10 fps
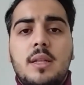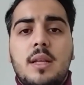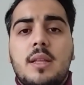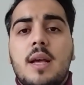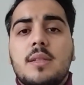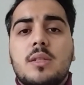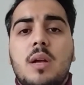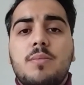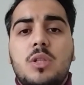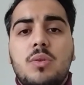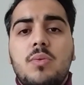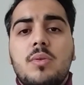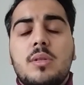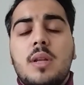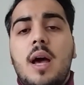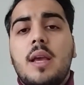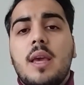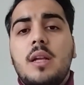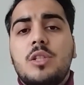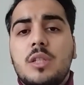that has some tools like
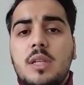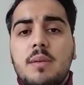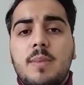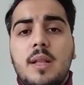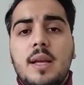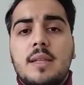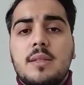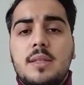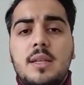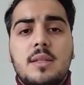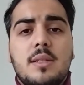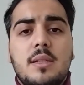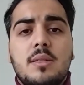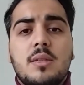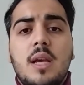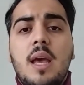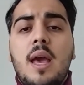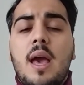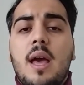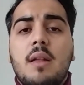HTML and CSS
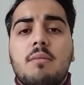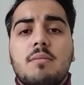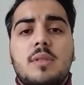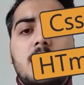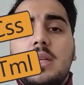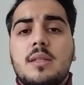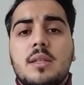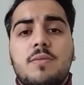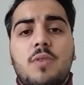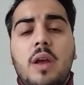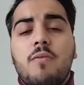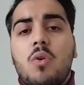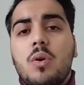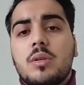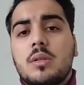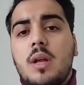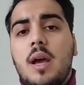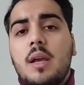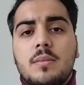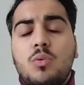and CSS frameworks
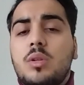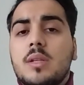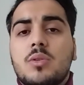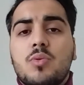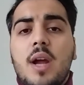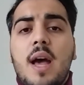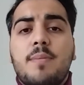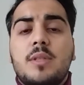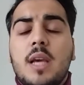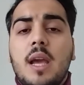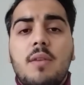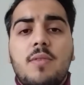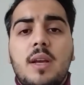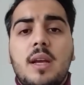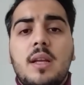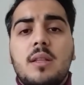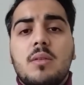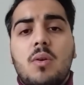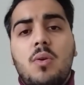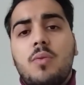like Bootstrap,
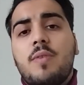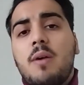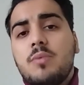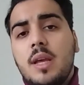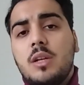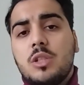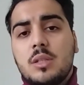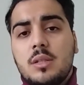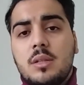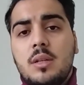Tailwind, or Foundation.